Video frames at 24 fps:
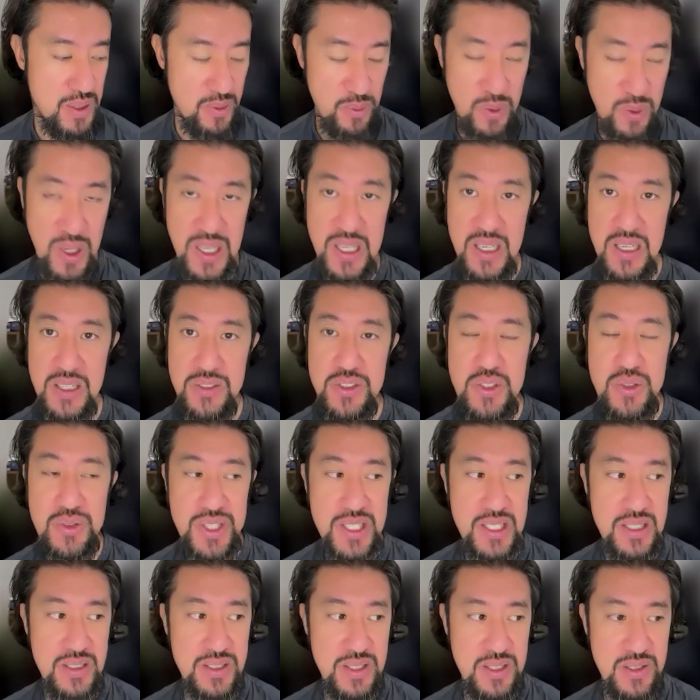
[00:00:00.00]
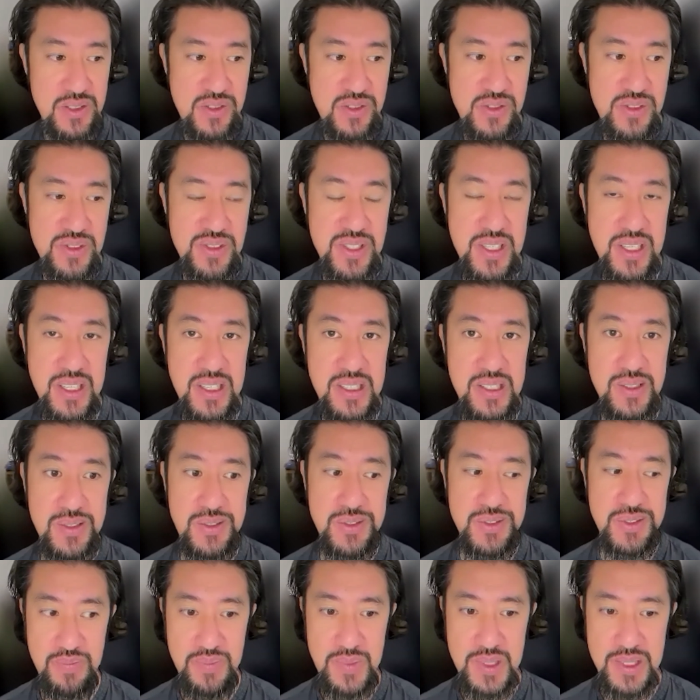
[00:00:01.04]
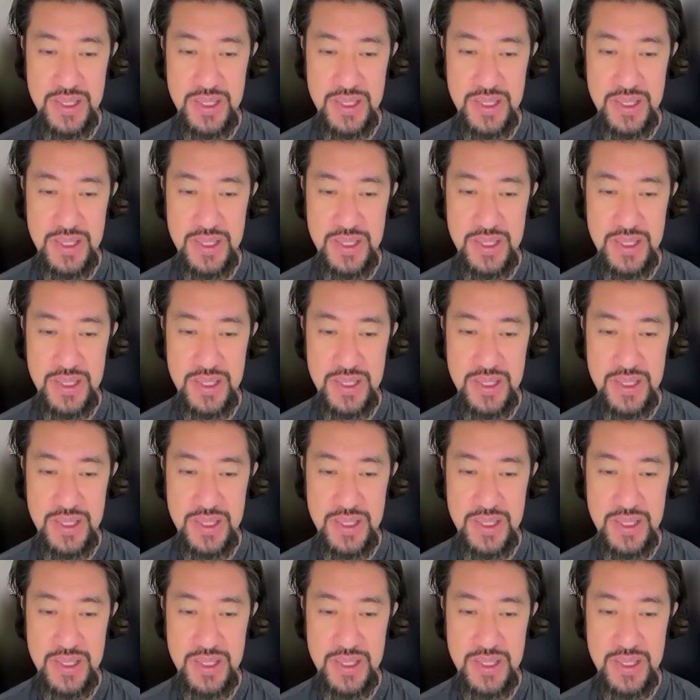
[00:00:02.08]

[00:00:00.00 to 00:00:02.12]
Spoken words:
But what I do think it's interesting is